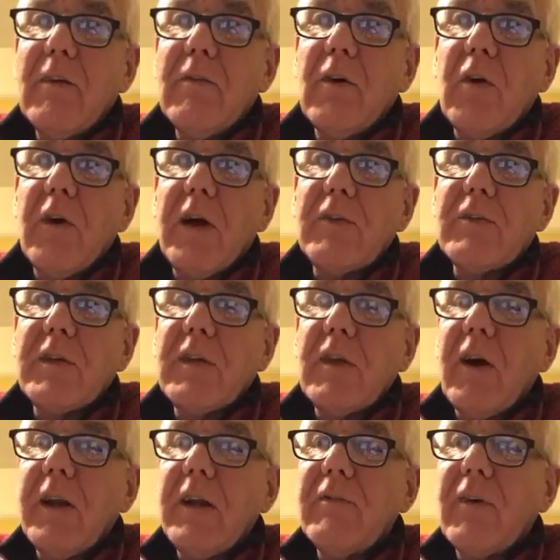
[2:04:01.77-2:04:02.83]

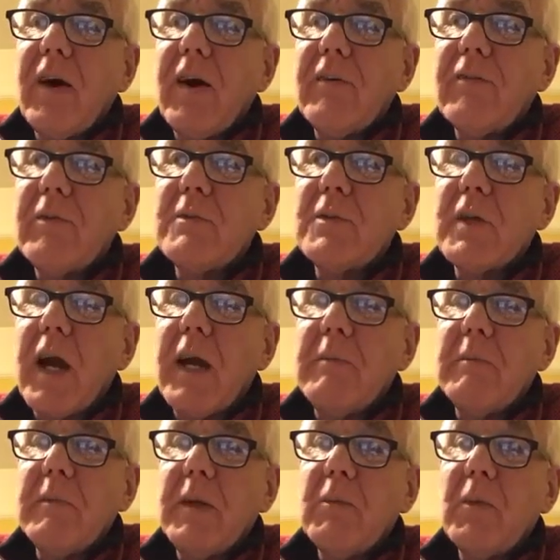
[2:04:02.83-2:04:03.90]
495 from
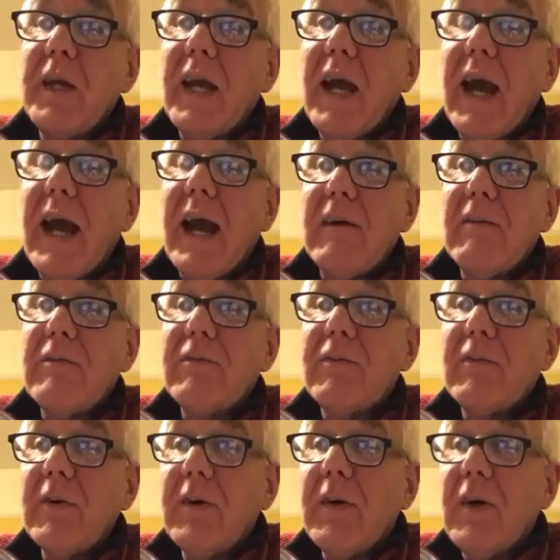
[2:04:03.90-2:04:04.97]
Jamie. We have
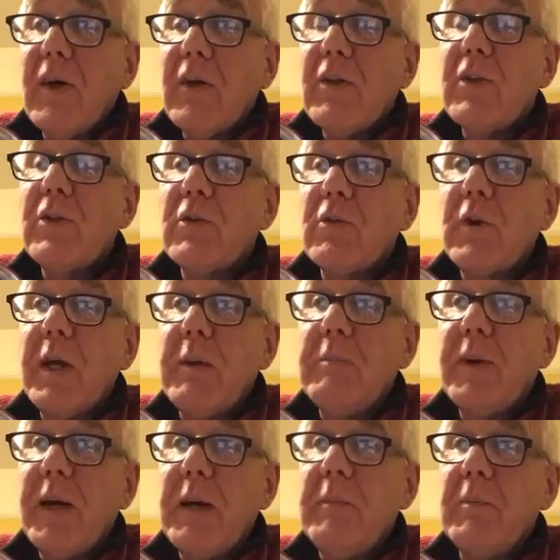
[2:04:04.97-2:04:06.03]
3
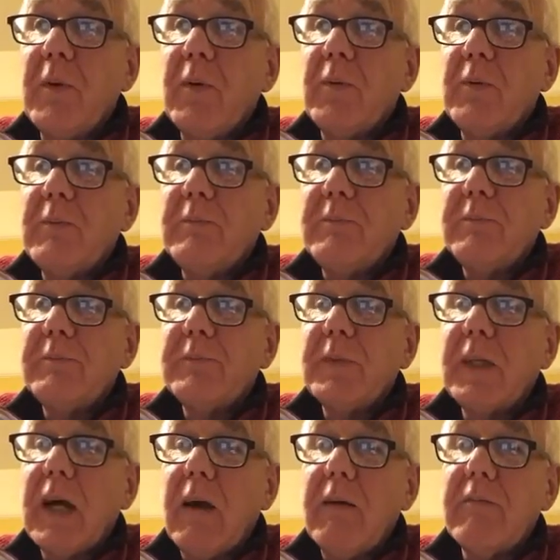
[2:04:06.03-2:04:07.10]
people
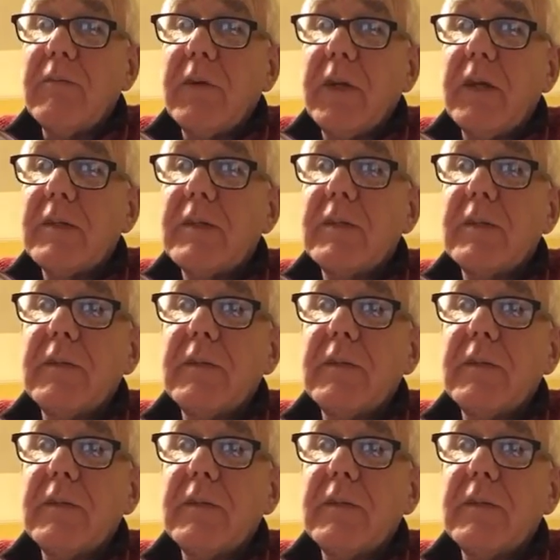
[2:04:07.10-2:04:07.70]
going for this.